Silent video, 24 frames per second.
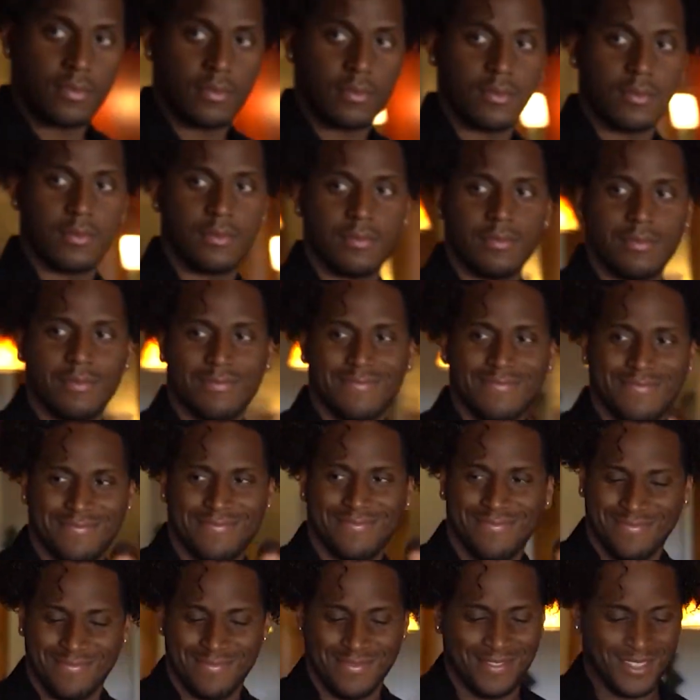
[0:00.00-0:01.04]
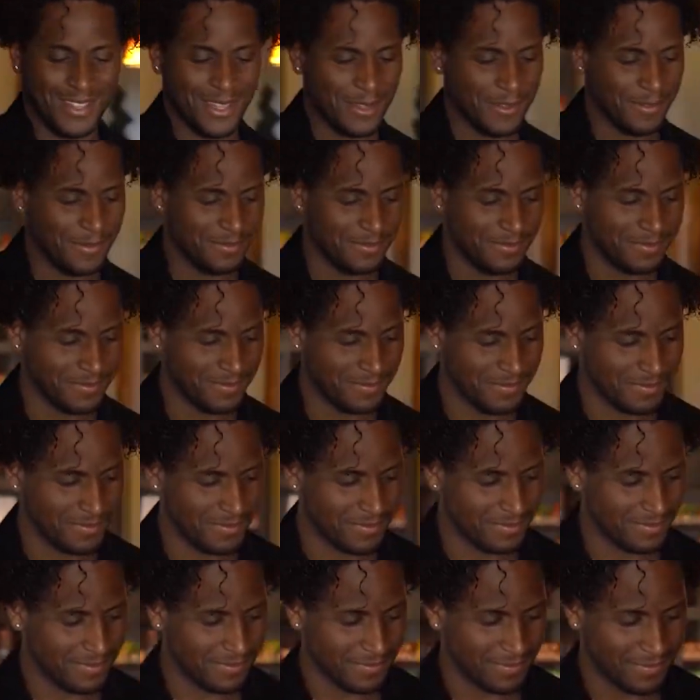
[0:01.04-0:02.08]
Voice of Victory magazine.
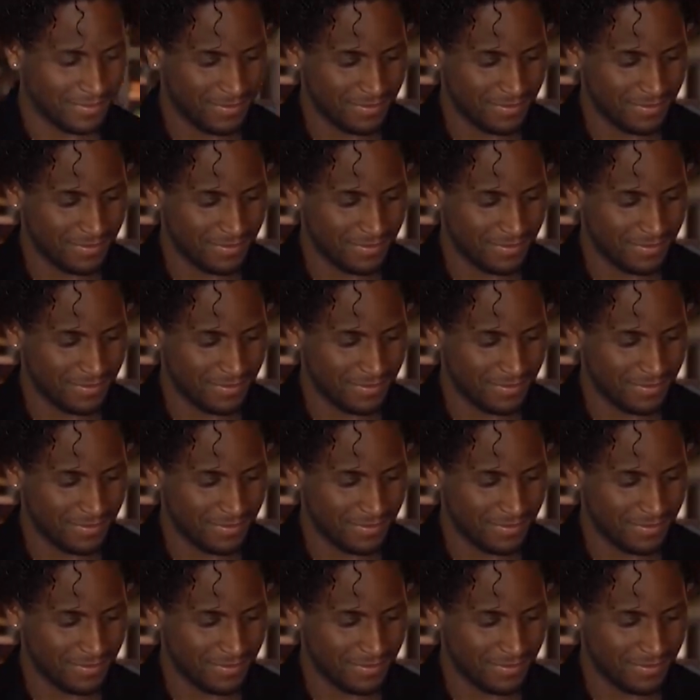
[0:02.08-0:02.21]
Since